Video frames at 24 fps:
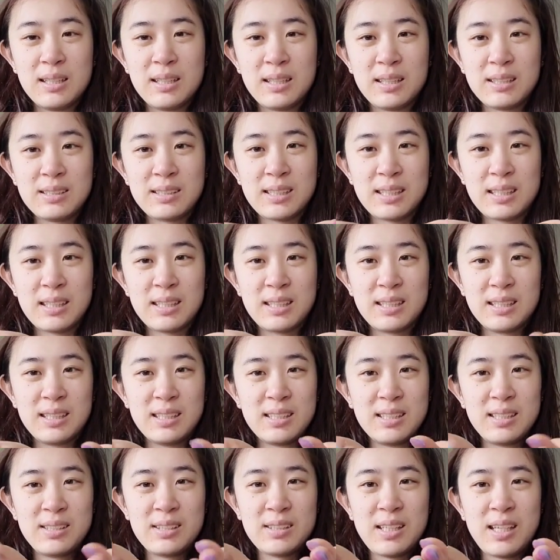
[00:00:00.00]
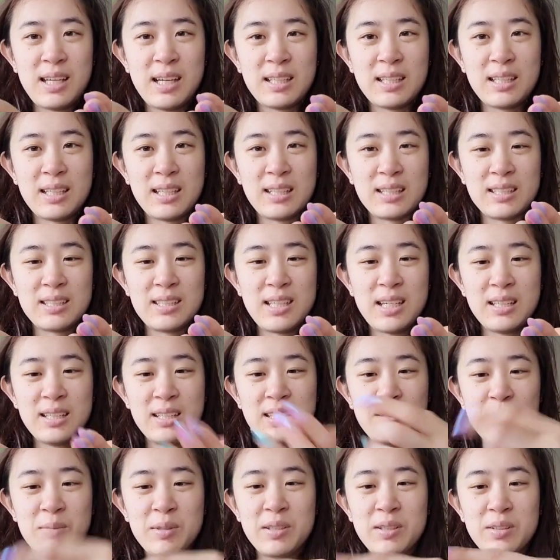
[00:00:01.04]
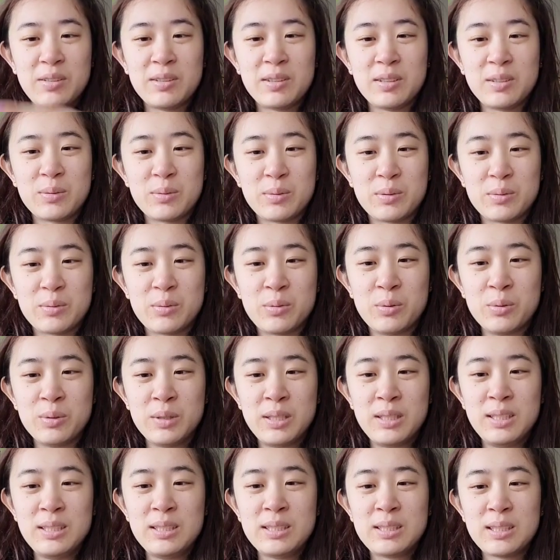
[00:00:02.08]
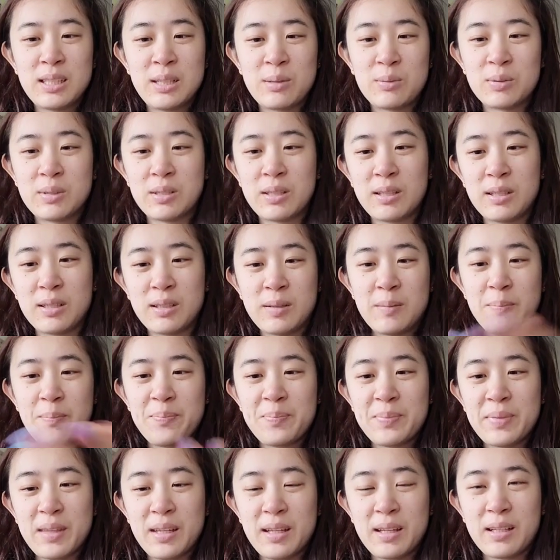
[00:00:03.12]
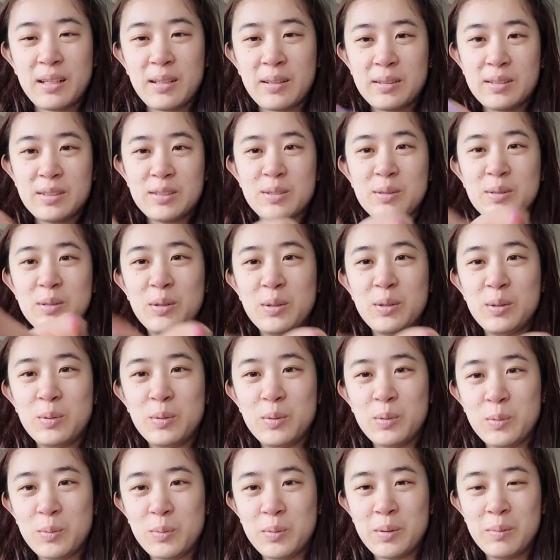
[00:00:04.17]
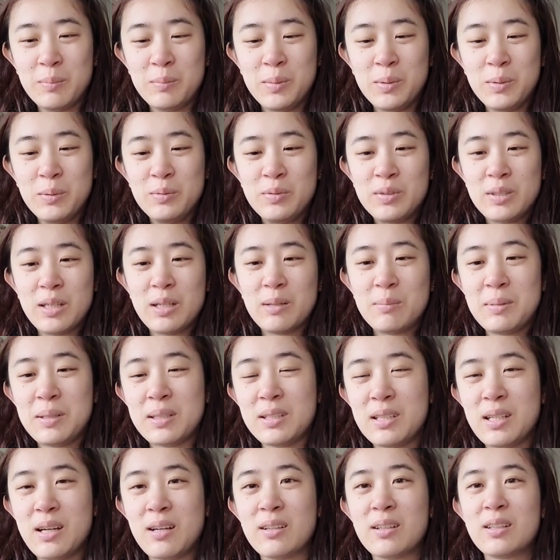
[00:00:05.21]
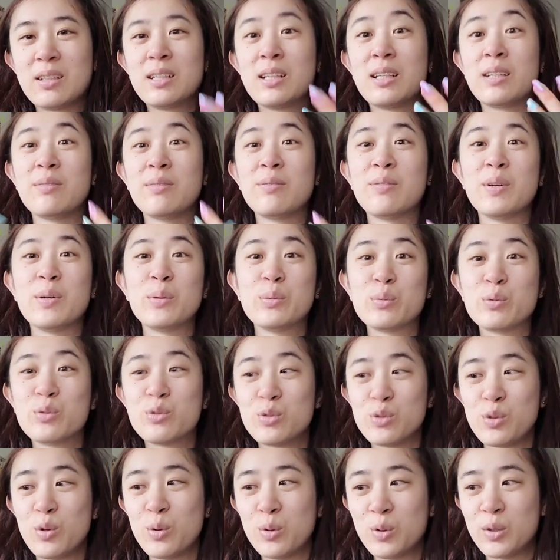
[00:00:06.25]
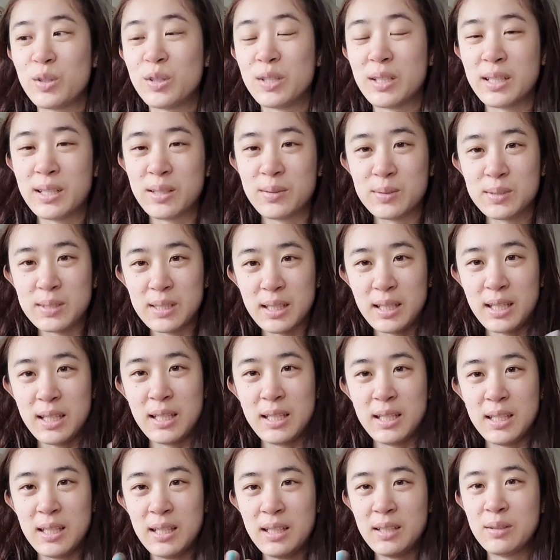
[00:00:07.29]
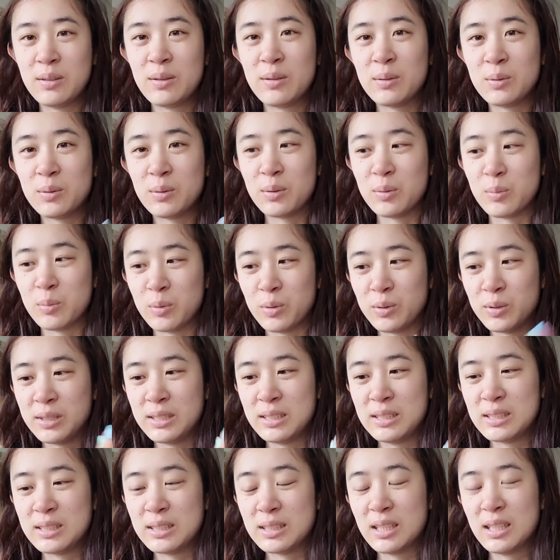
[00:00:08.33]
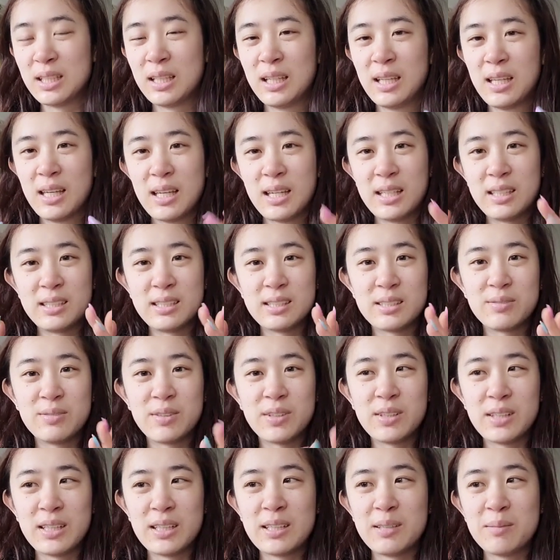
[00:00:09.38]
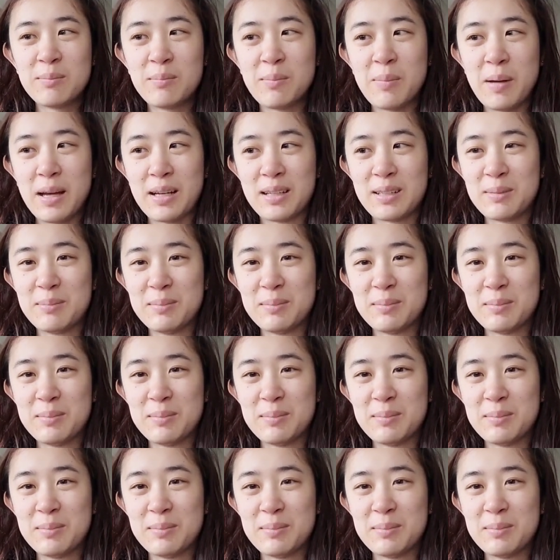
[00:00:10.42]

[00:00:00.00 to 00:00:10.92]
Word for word: that's like it, it had like a dent in the middle, and there were rollies that were like and it just you, you it moved up and down on it. It felt so good, and it was like heating through the rollies. It just felt like a back